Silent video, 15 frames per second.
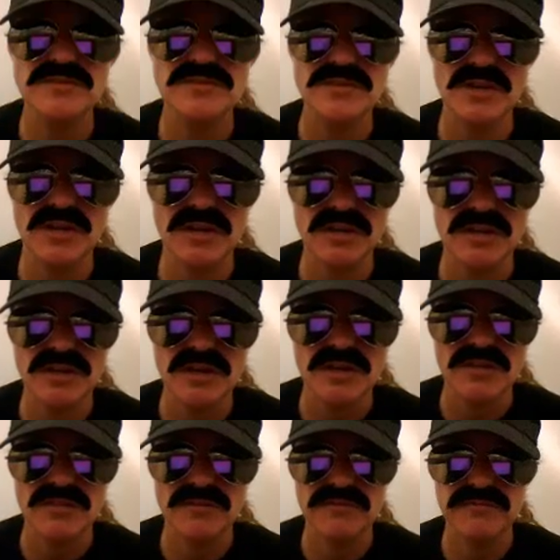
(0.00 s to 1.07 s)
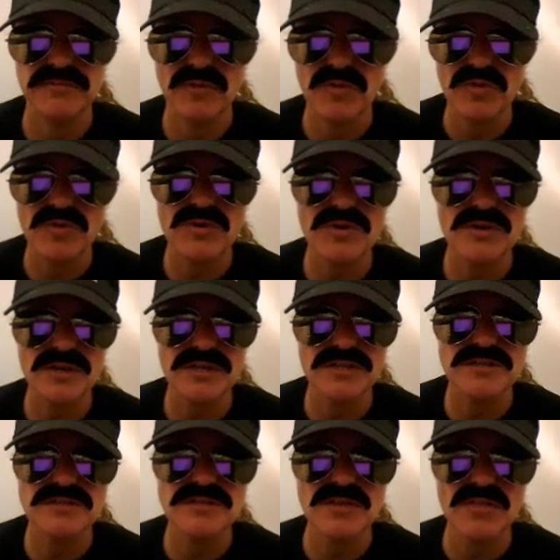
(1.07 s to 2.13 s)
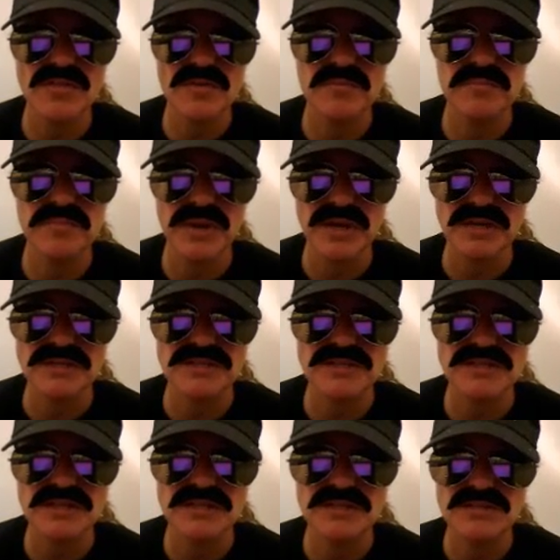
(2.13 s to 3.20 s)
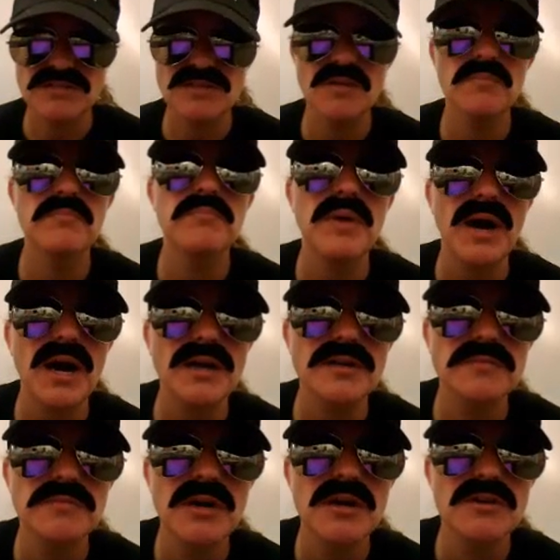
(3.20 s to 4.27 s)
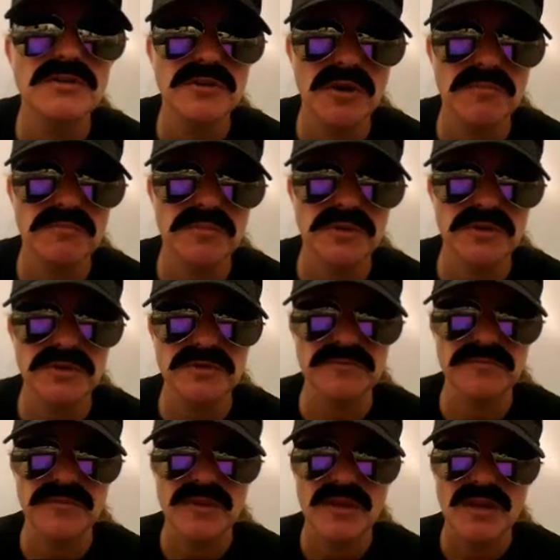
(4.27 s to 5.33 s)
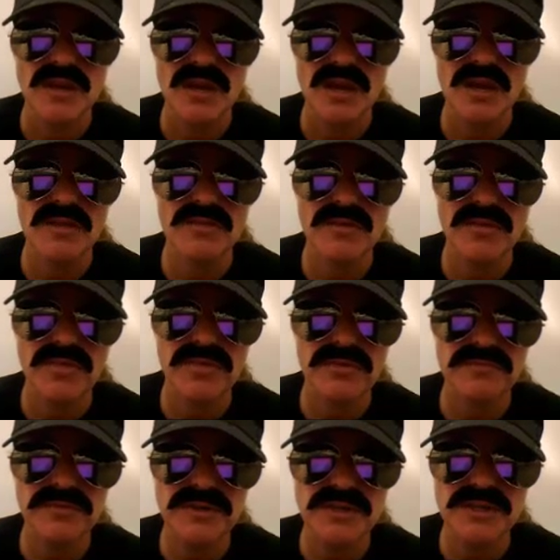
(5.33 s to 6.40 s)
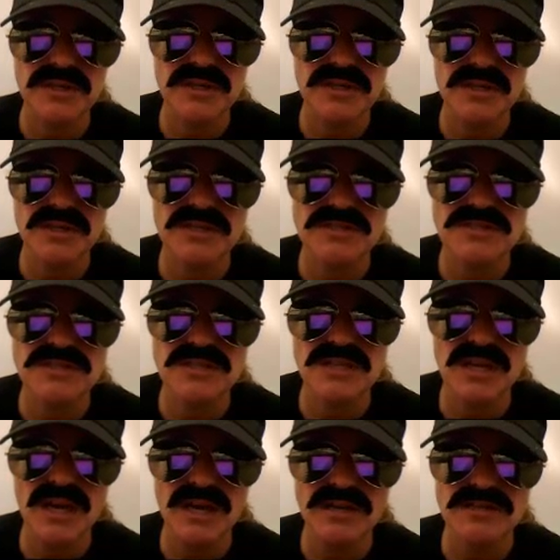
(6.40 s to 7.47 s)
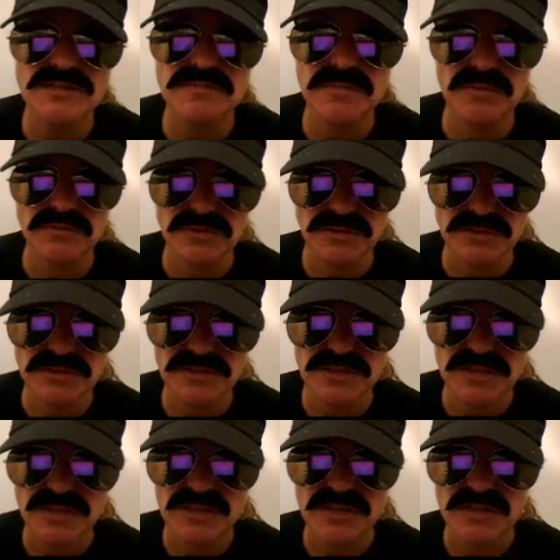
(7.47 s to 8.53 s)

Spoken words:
is saying the 4 is the base. It is the bottom number. And the 3 is the exponent.